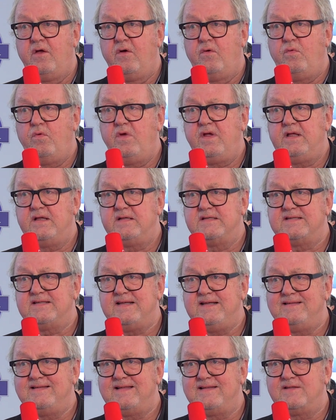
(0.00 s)
we can
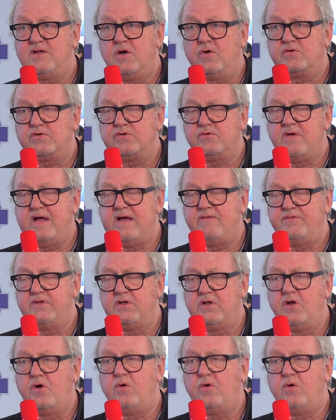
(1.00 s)
see that those who have the low